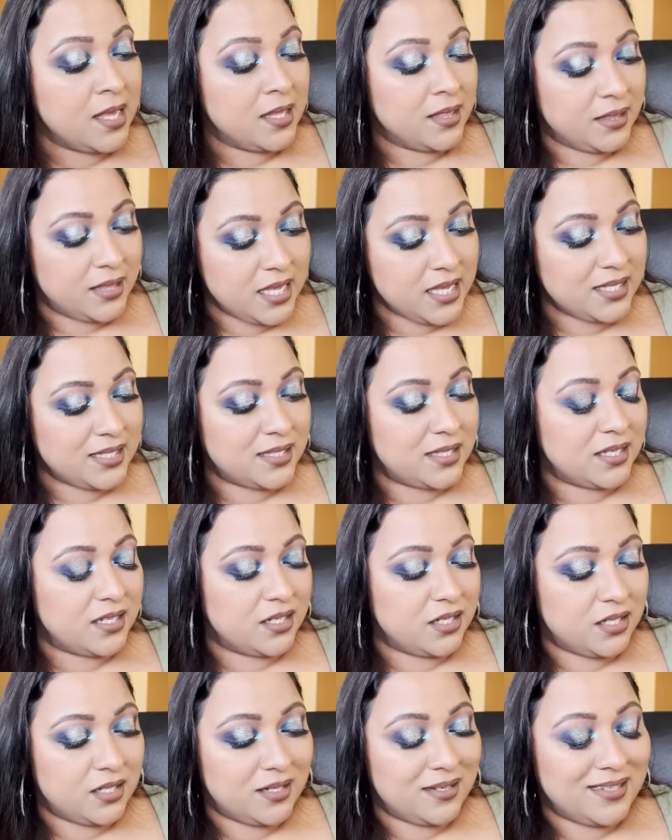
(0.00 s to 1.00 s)
This
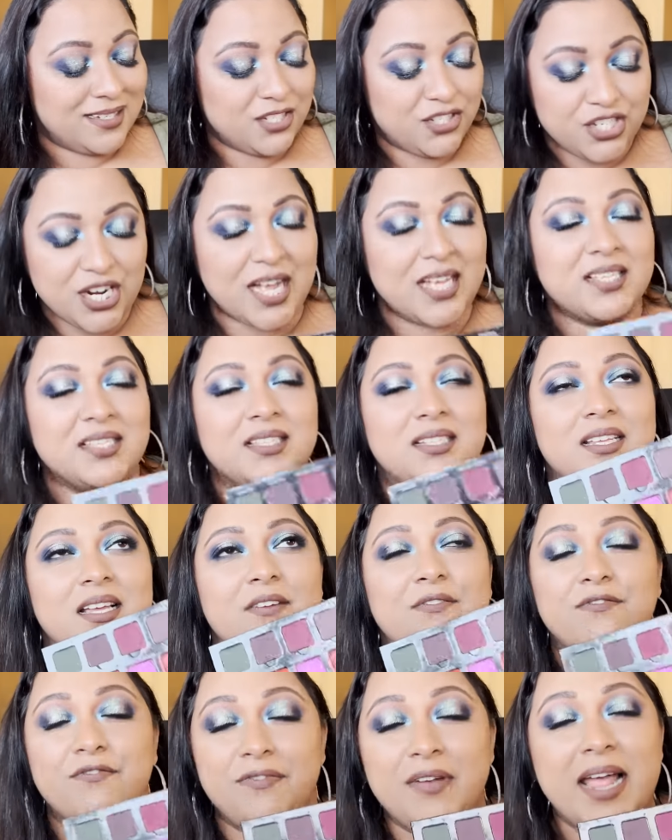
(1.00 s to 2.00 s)
just
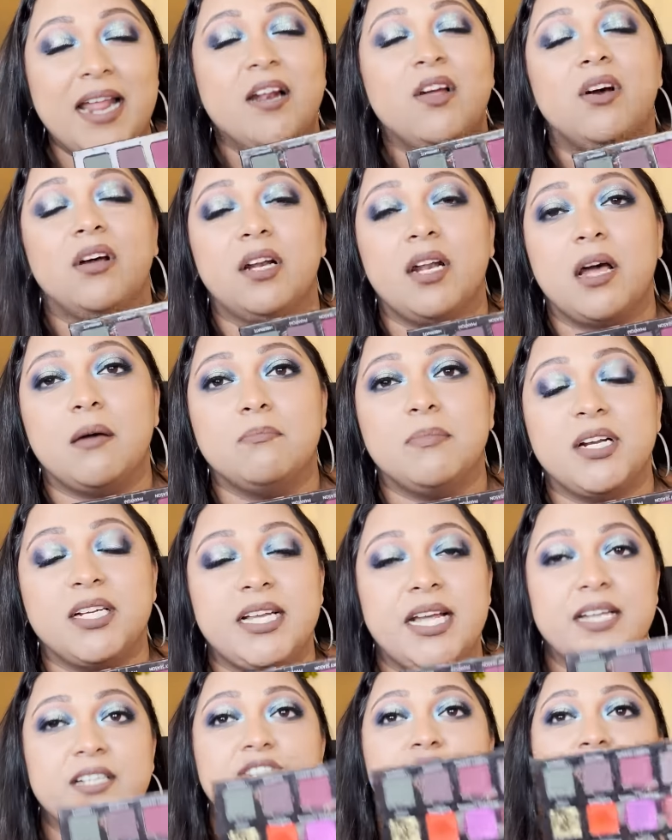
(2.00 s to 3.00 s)
fell on #10